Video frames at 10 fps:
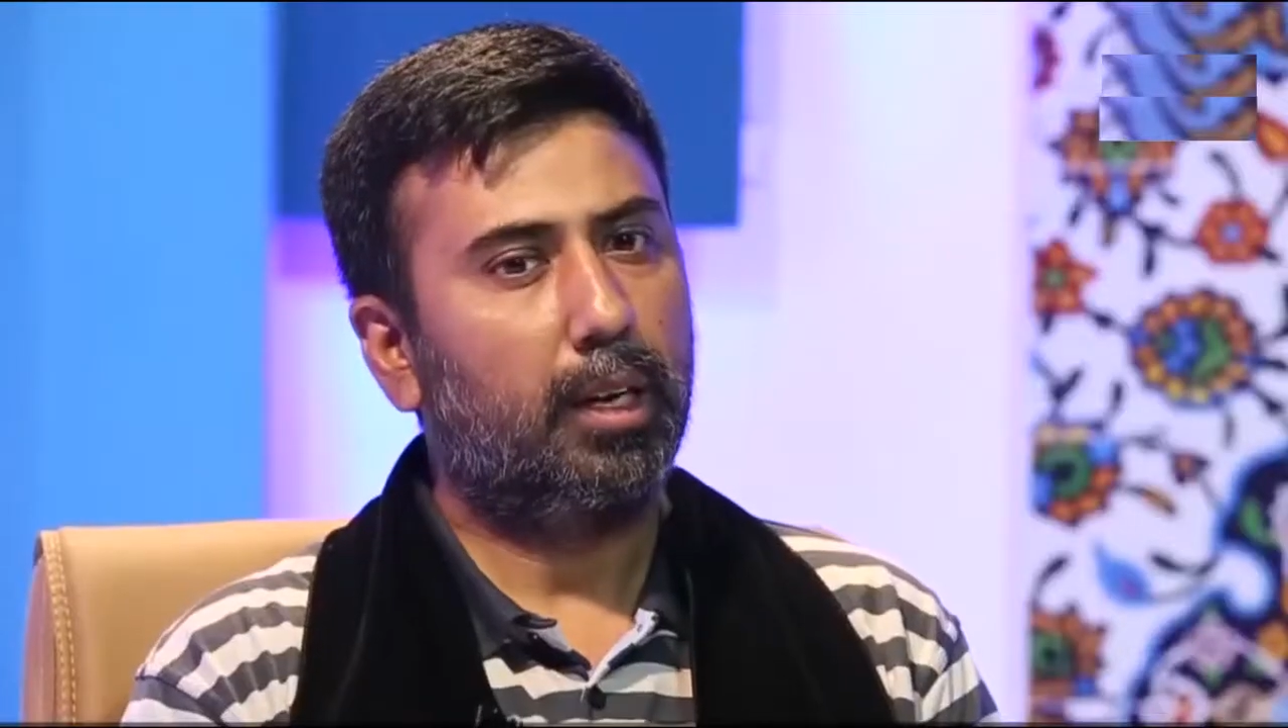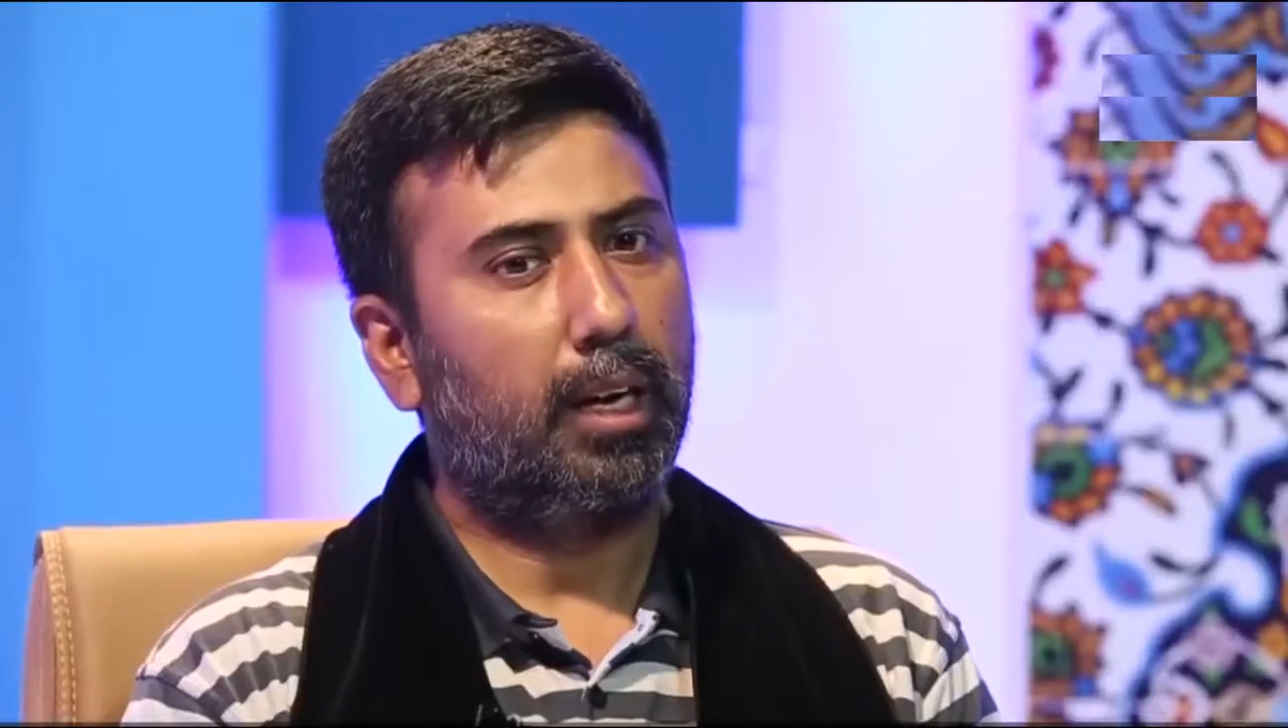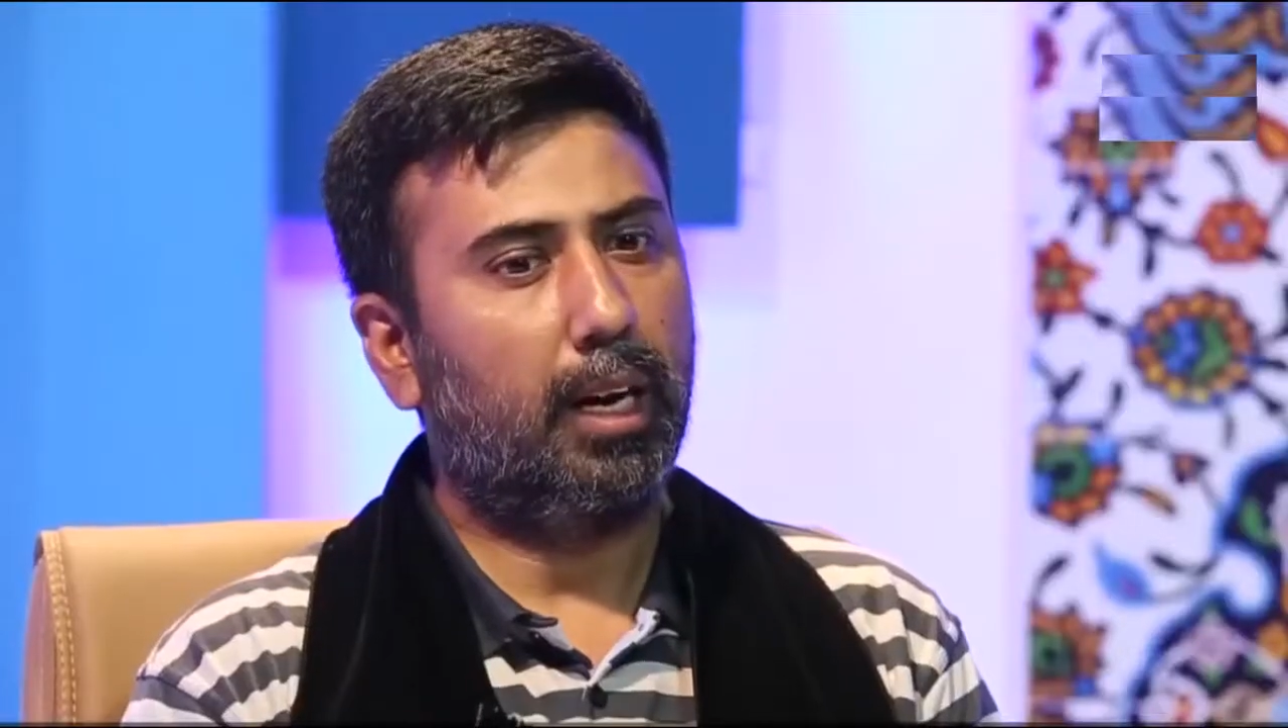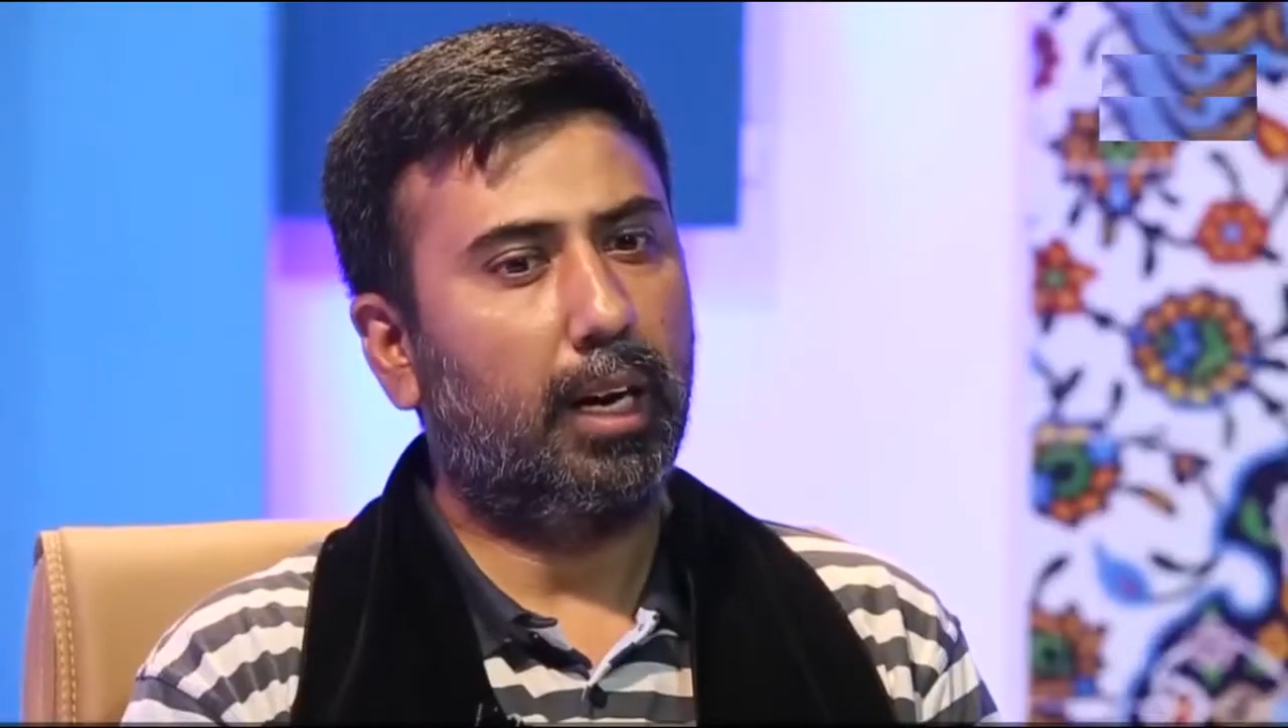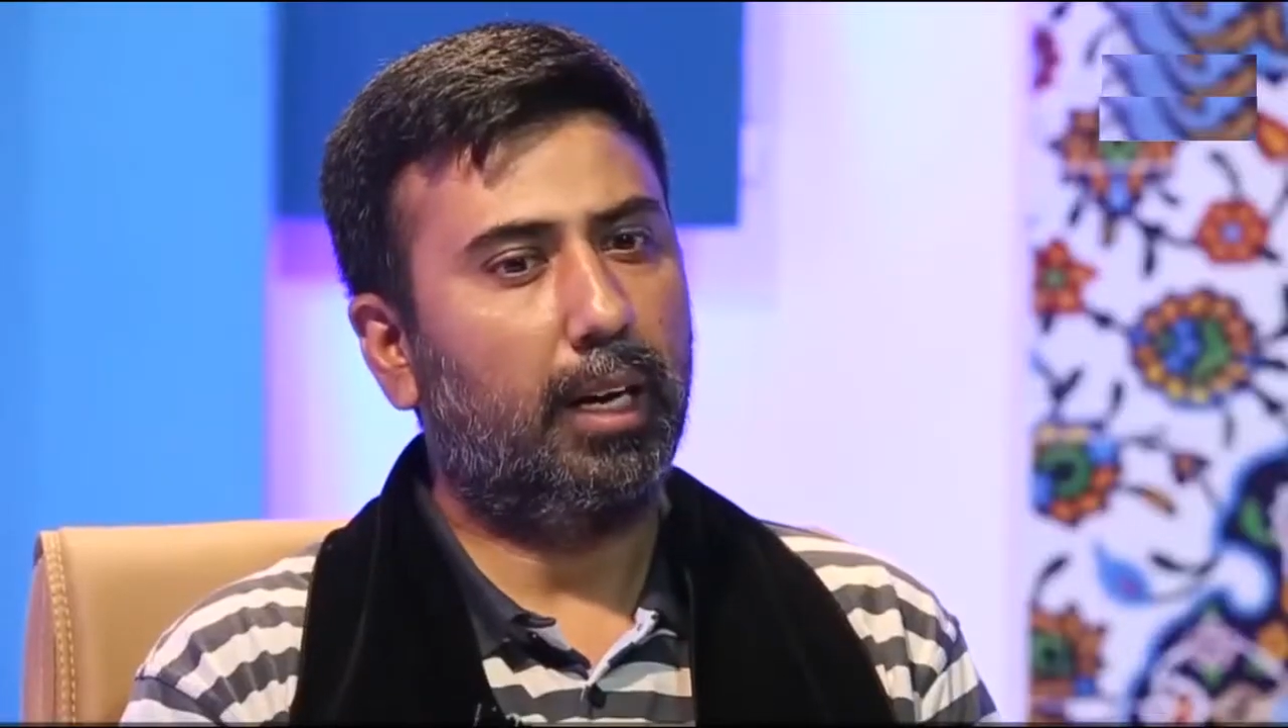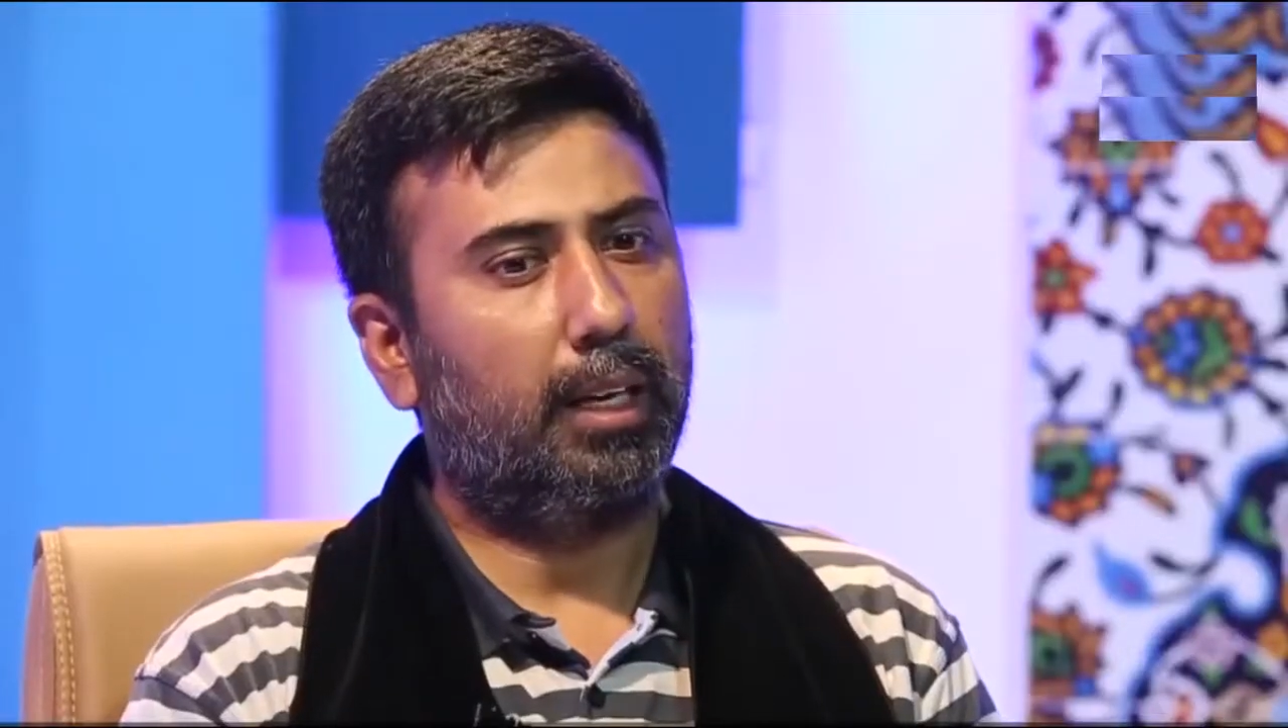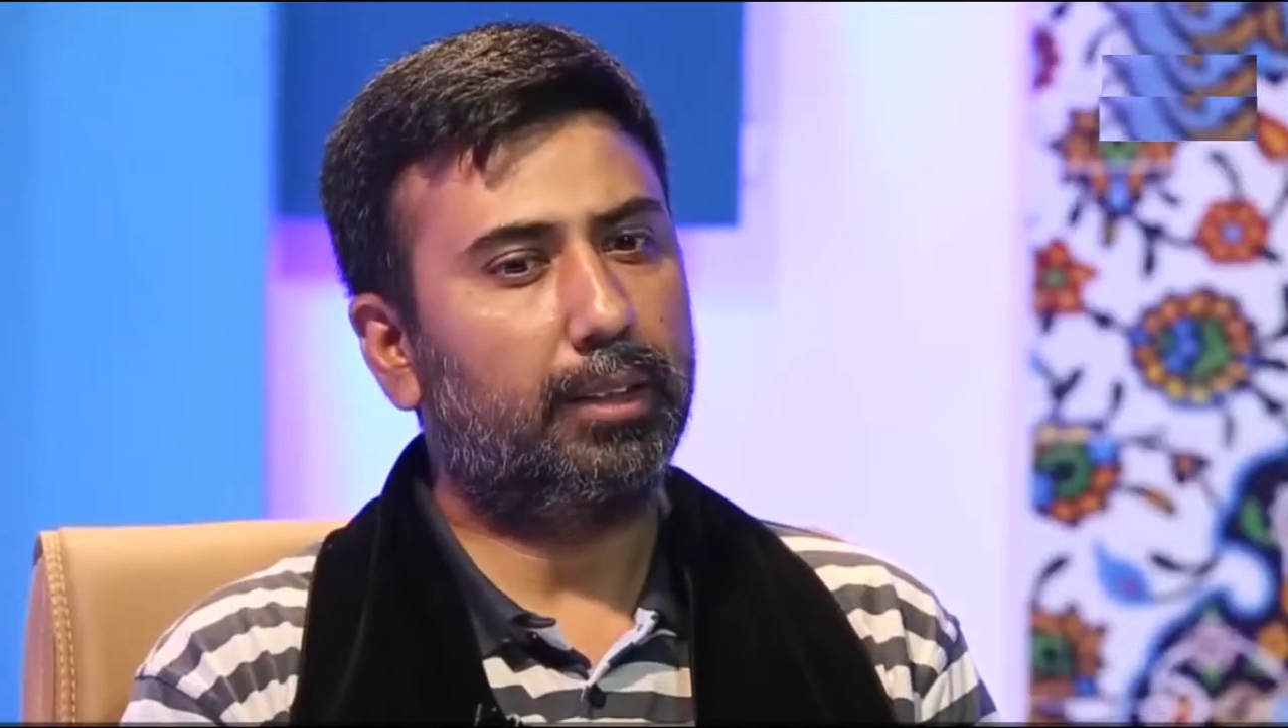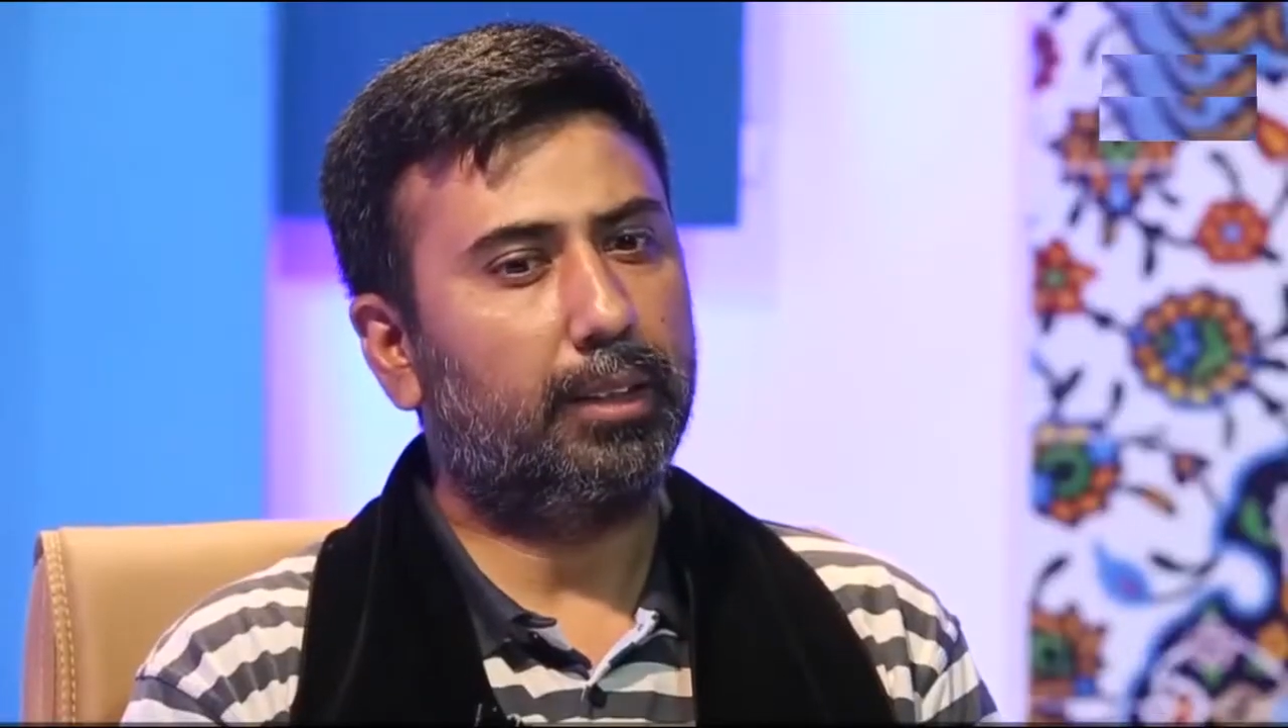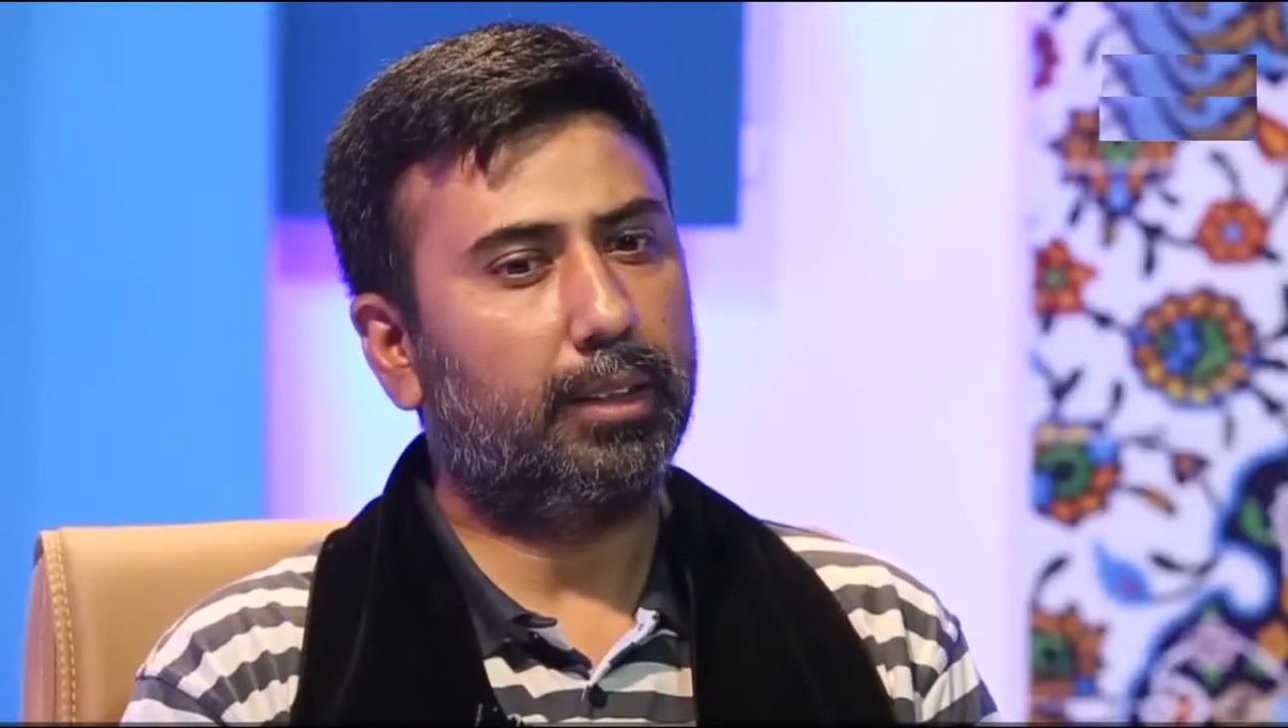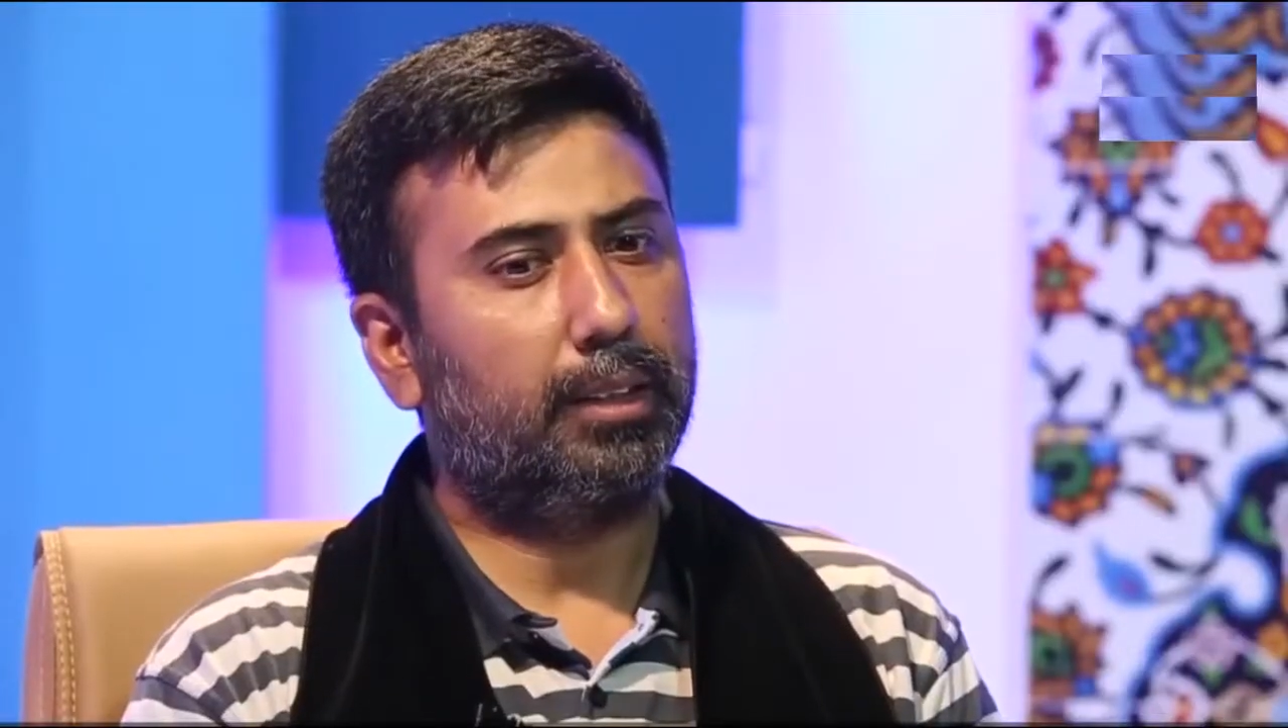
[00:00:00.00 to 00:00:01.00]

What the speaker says: And